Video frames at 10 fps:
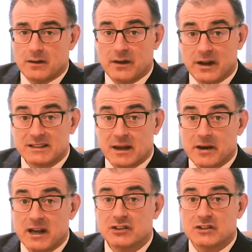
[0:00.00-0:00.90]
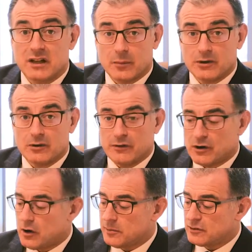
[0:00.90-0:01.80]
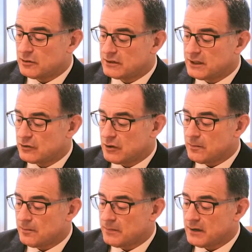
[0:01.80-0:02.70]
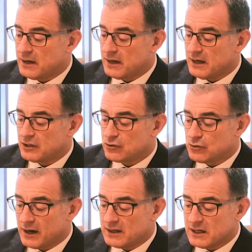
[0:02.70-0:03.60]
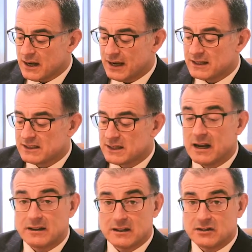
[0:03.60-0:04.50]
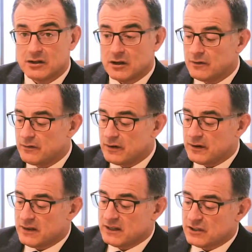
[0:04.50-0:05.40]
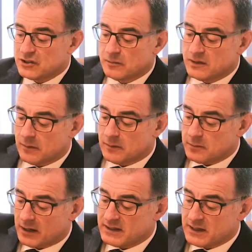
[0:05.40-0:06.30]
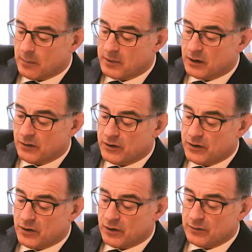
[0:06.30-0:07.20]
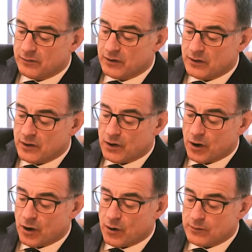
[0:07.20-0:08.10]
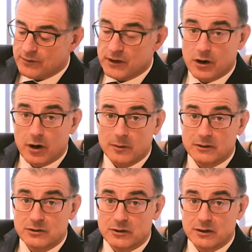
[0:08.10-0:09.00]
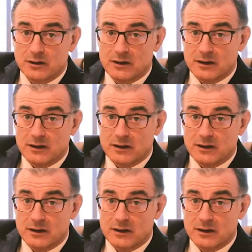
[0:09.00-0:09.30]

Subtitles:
The examination that we do for carpal tunnel syndrome is trying to excite this nerve, and this is sometimes by tapping on the nerve over the carpal tunnel.